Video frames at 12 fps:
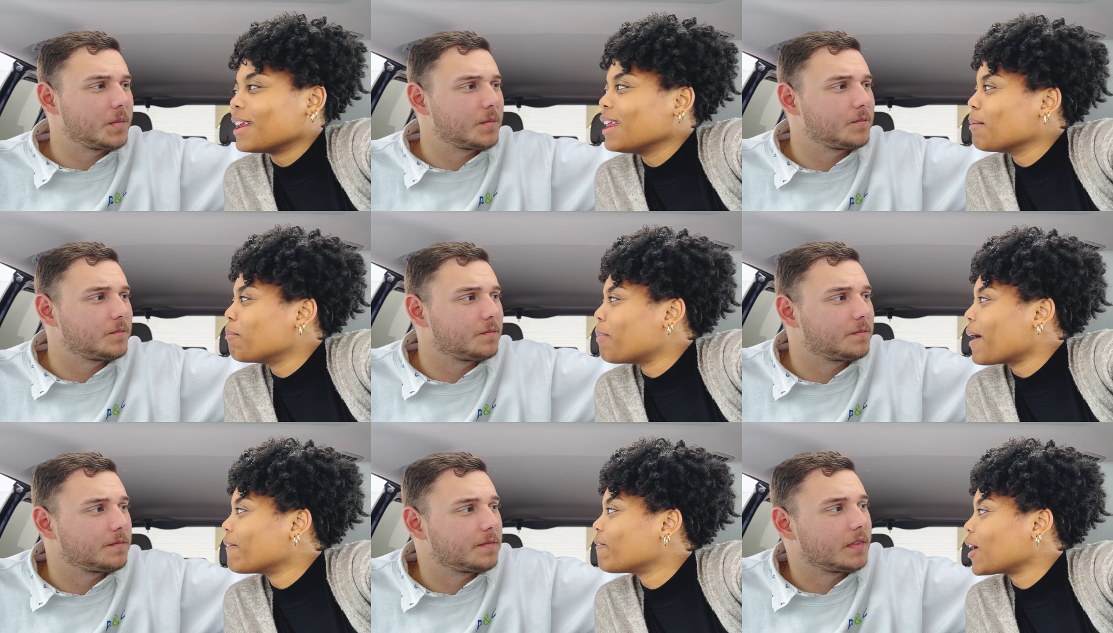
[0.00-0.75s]
Speaker 1: need a
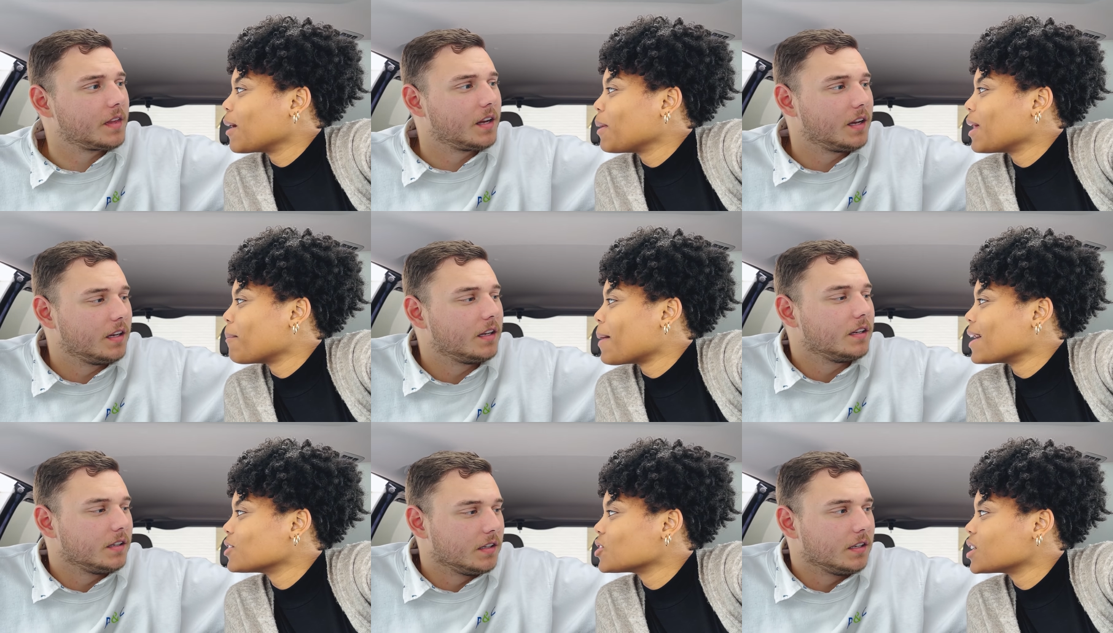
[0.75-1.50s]
bed frame and a
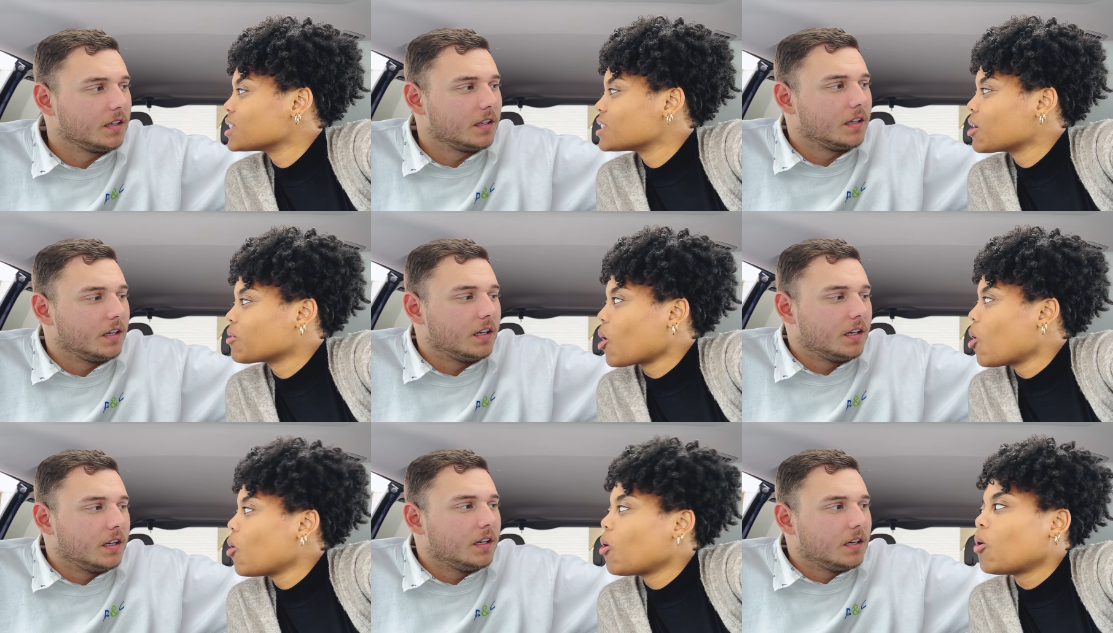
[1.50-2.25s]
mattress. So the
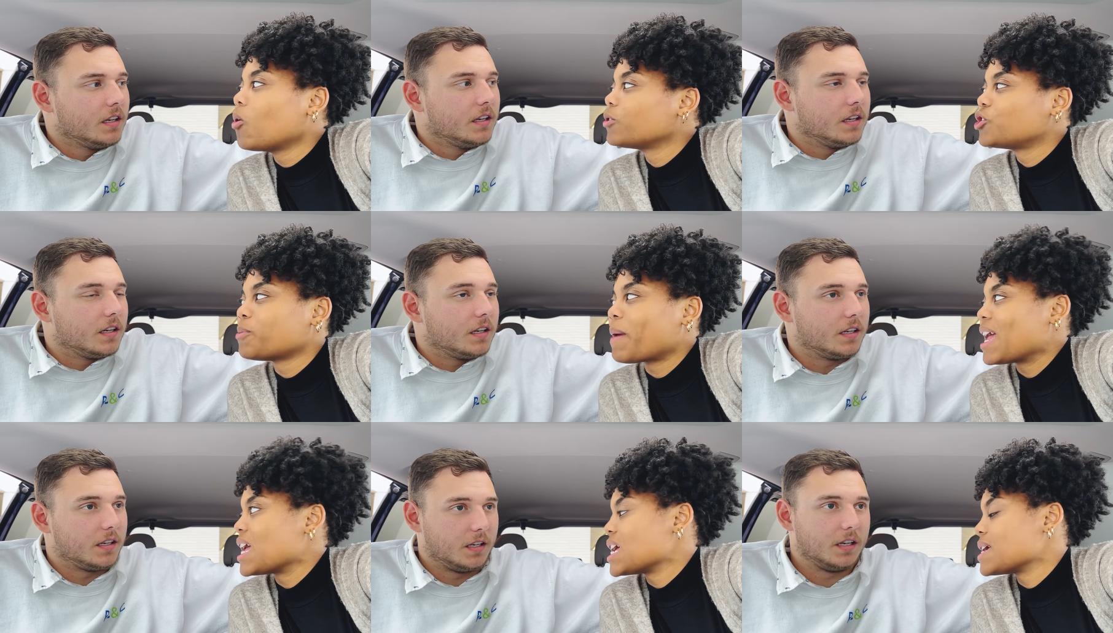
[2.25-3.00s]
whole
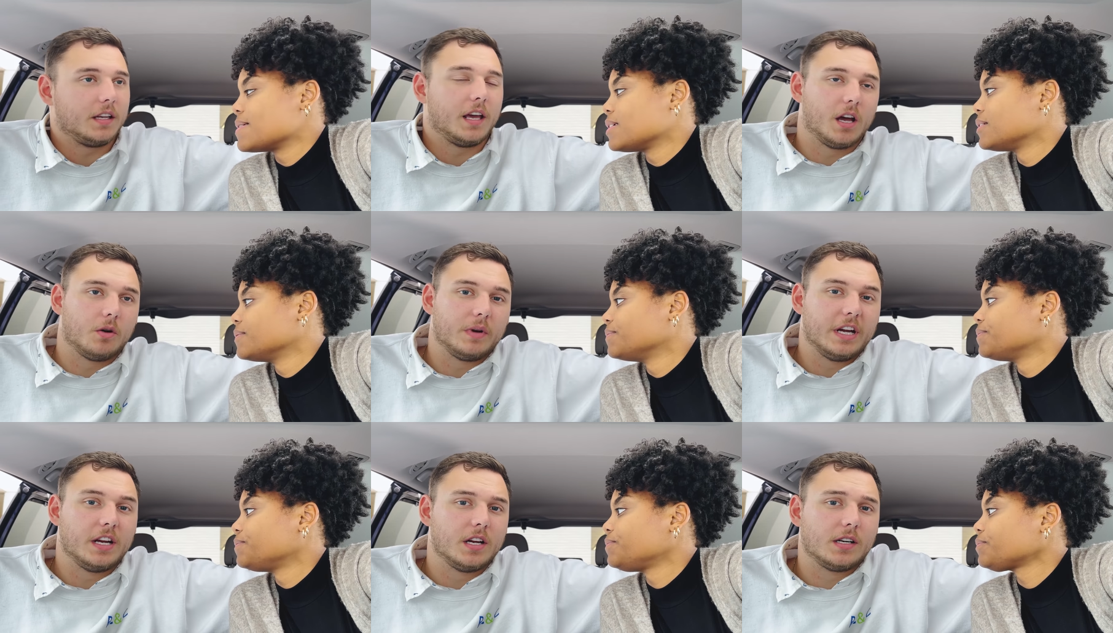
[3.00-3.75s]
shebang.
Speaker 2: Yeah, we
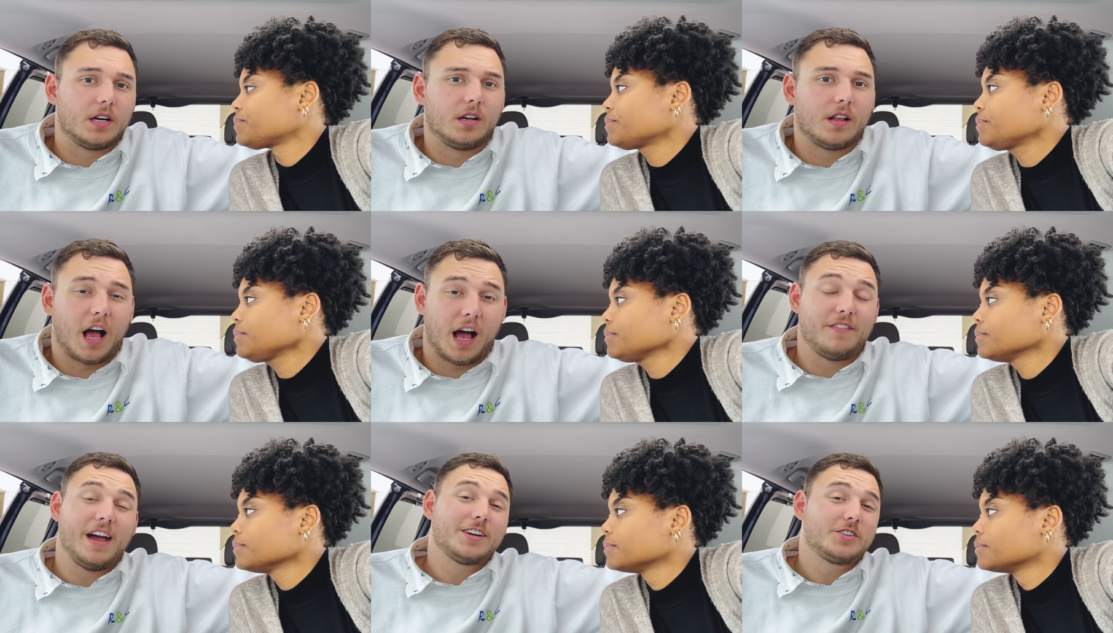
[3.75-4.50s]
need it all. I've
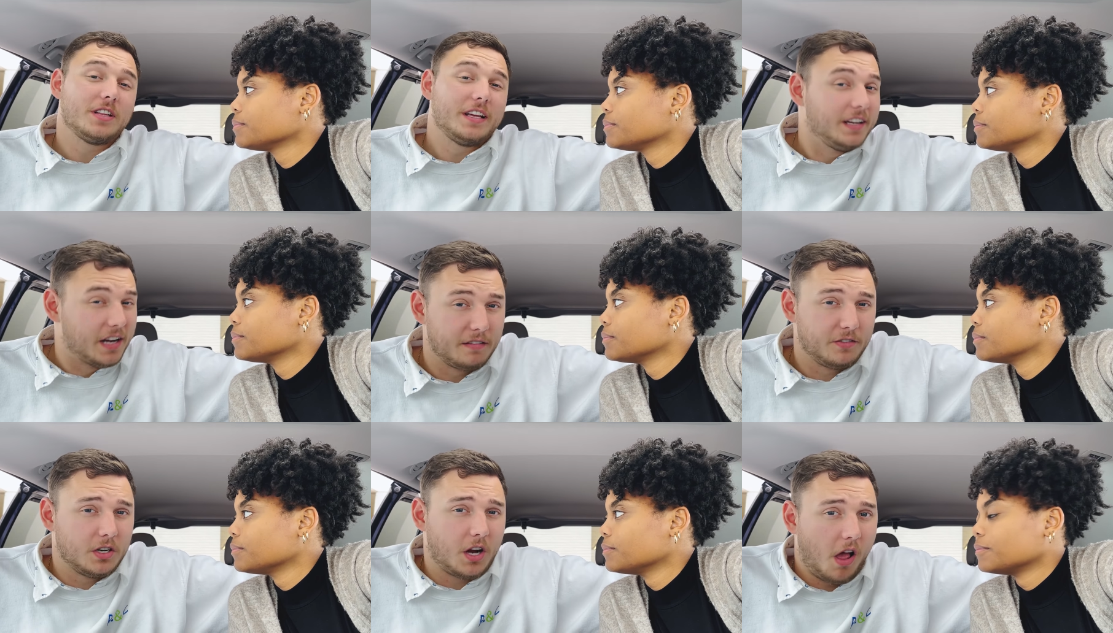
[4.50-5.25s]
actually
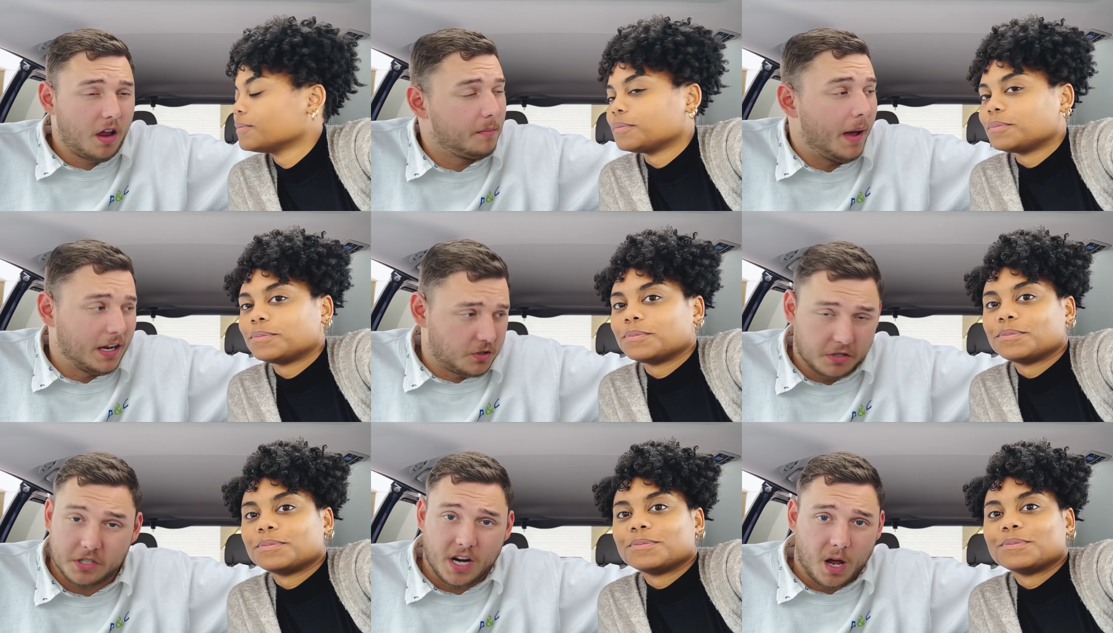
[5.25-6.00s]
never gone
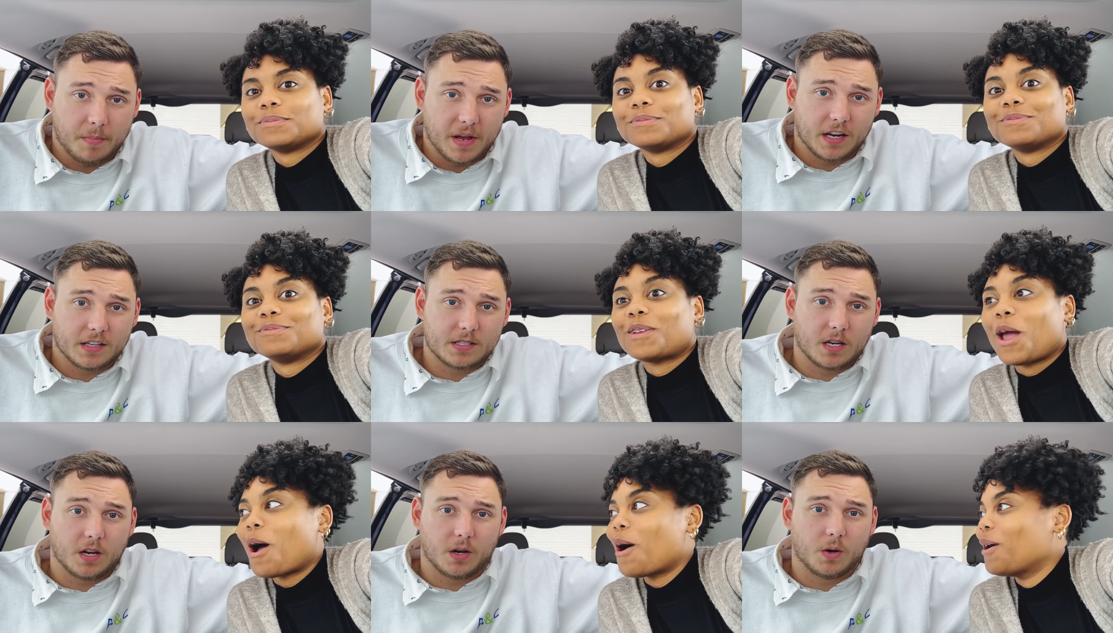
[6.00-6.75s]
mattress shopping. So
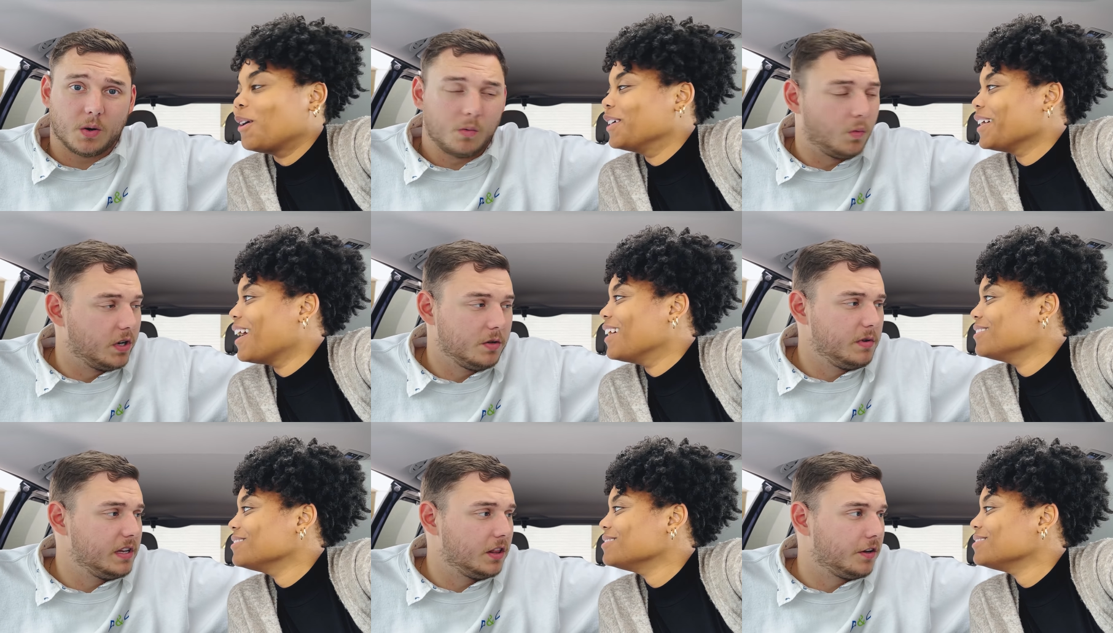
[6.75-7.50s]
no, yeah. what do
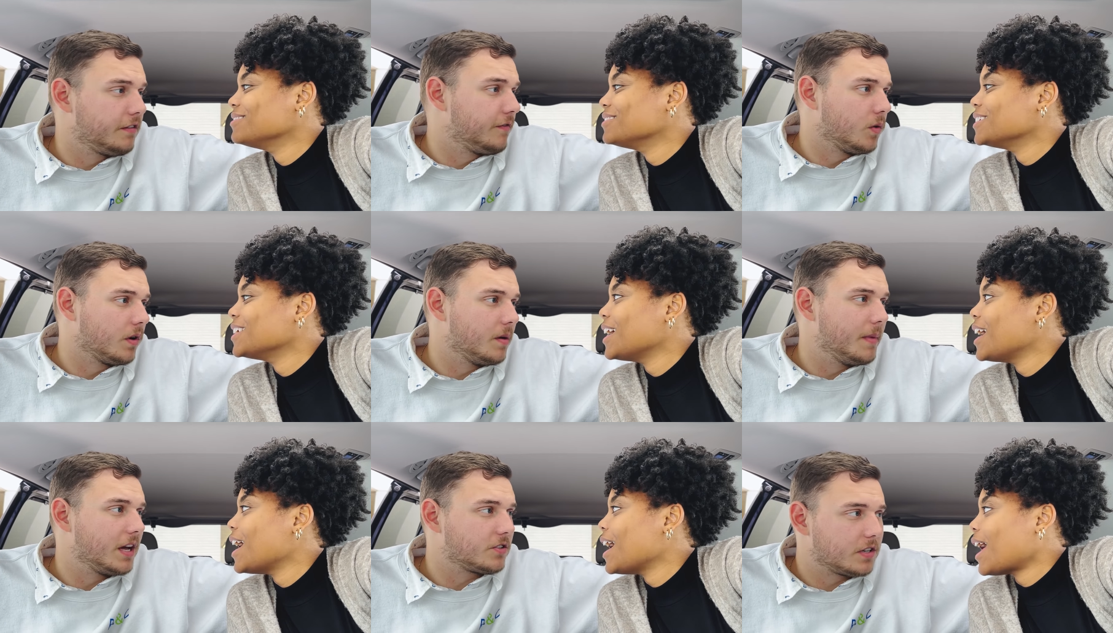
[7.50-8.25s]
we look for in a
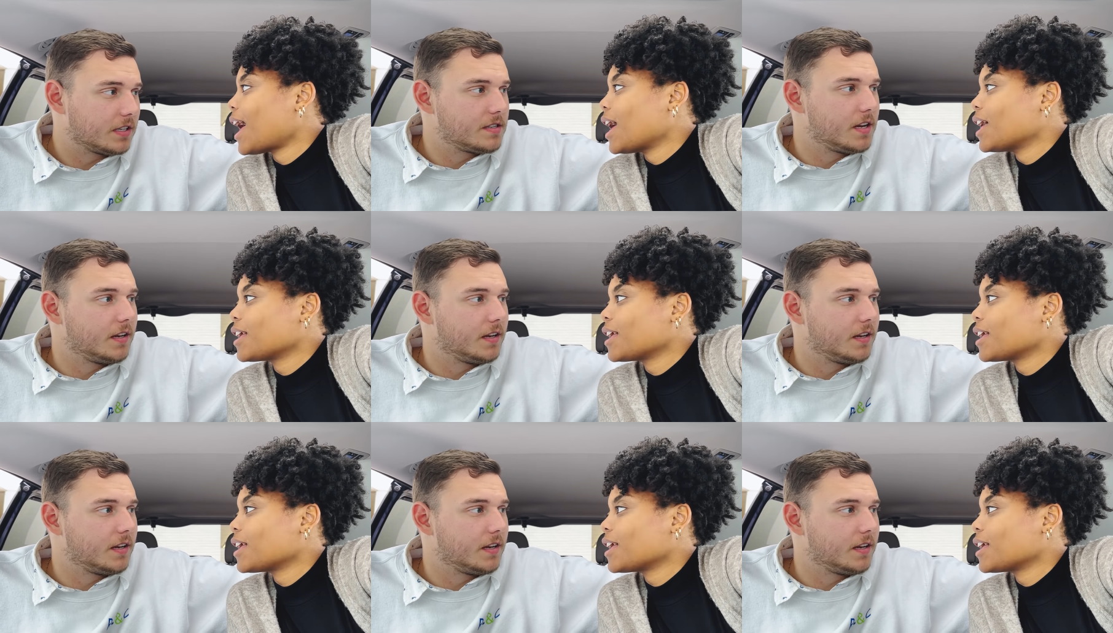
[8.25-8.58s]
mattress?